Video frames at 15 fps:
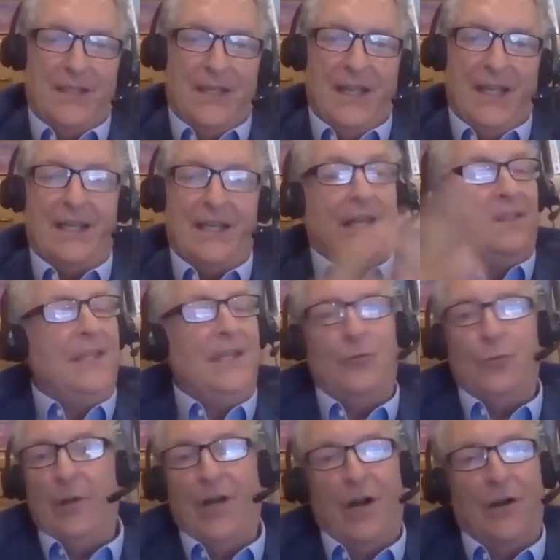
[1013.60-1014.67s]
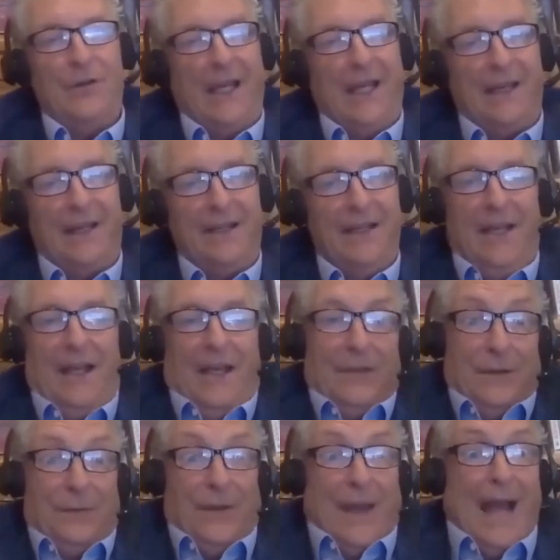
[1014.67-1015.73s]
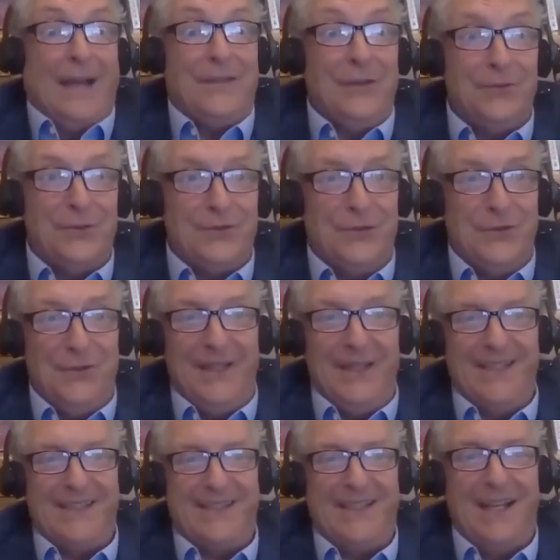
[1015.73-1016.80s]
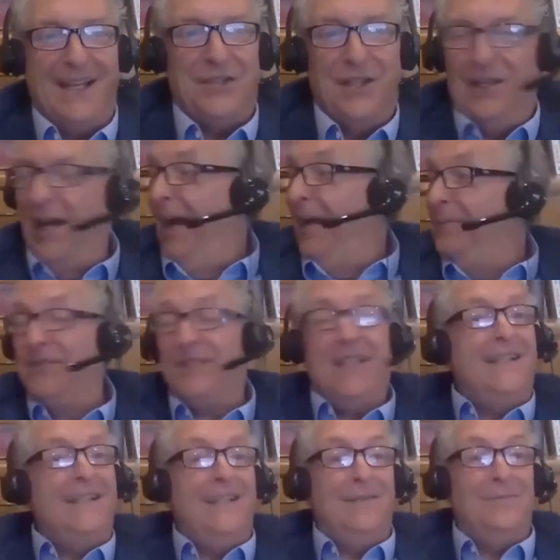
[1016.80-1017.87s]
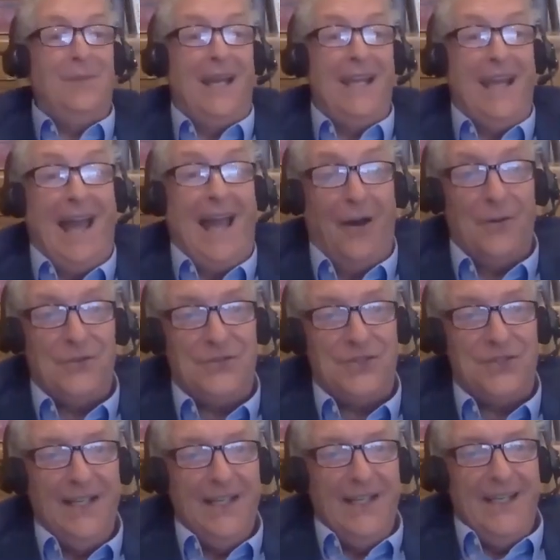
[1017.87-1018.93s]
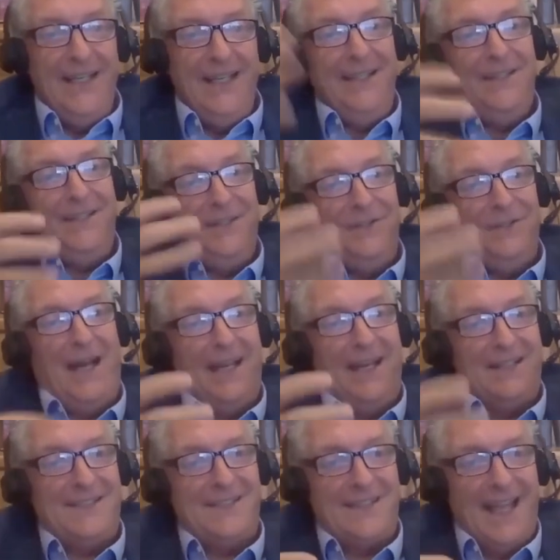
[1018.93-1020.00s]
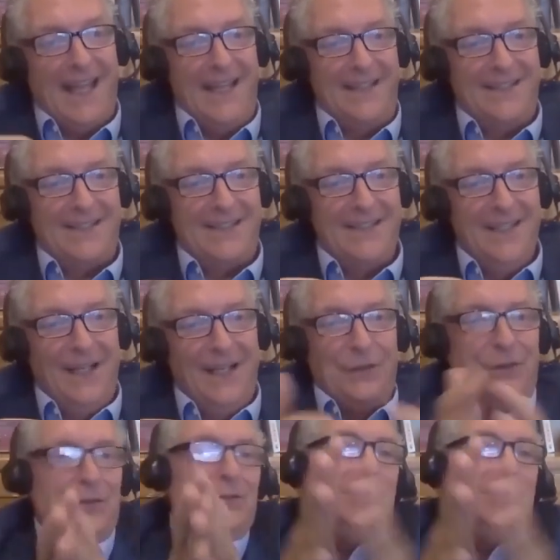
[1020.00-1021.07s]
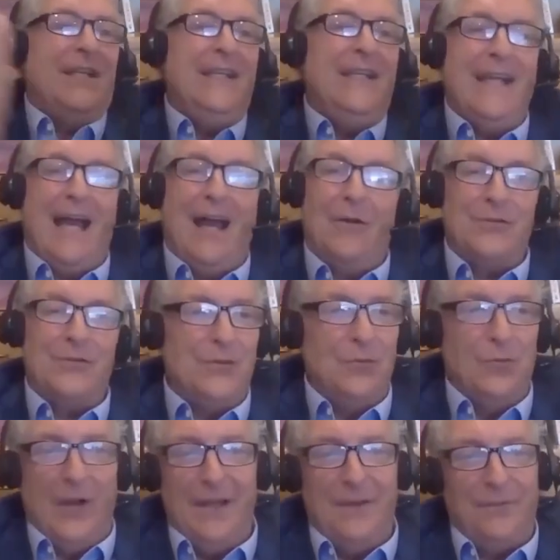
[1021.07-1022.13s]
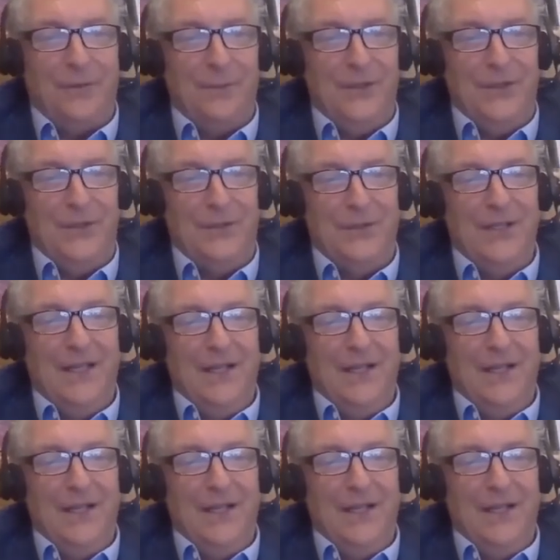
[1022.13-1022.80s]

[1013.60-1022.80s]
And I think we all get it. The fact that we're doing this session, I'm sitting in my house in the United States, 13 hours away from you.